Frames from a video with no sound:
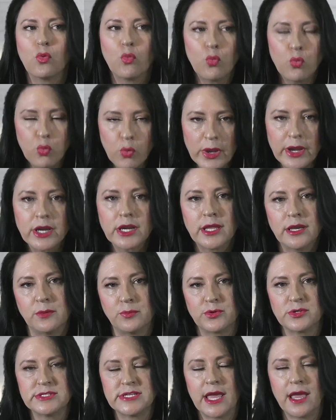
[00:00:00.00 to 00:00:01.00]
We're going to
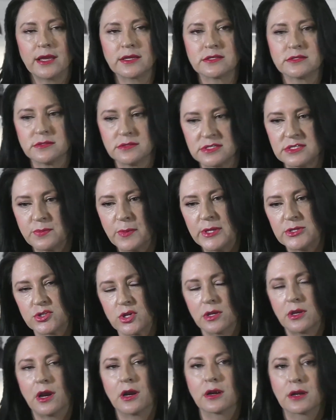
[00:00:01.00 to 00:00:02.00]
protect speech
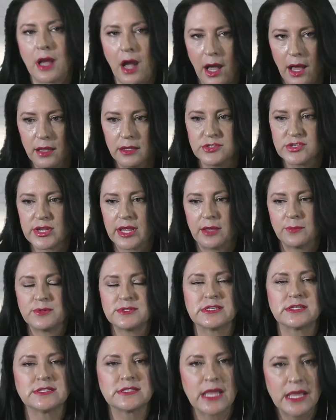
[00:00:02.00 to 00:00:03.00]
on our college
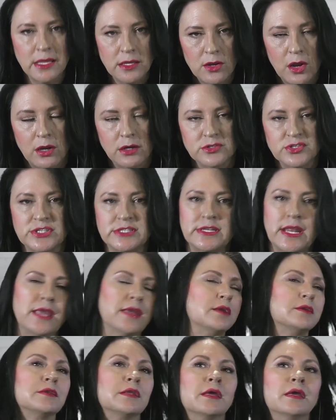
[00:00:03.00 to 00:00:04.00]
campuses in our
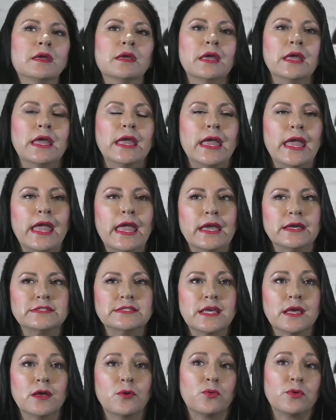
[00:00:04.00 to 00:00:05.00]
state.
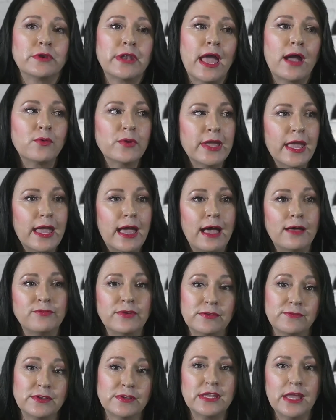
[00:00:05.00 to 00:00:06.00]
And well, now we have
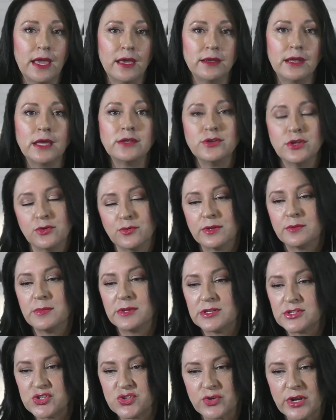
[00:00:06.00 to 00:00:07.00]
even yet a new
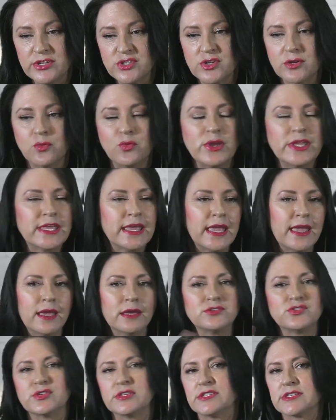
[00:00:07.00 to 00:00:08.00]
administration. We
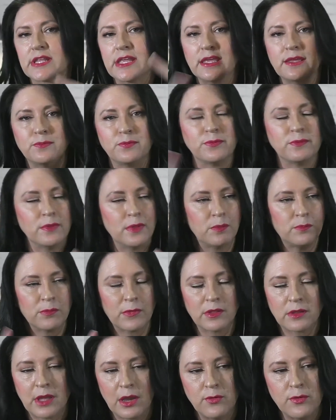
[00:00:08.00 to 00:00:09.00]
can't just keep
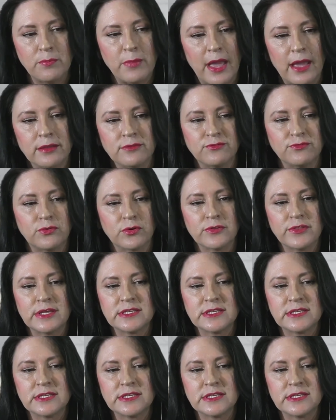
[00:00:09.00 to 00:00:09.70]
going back and forth.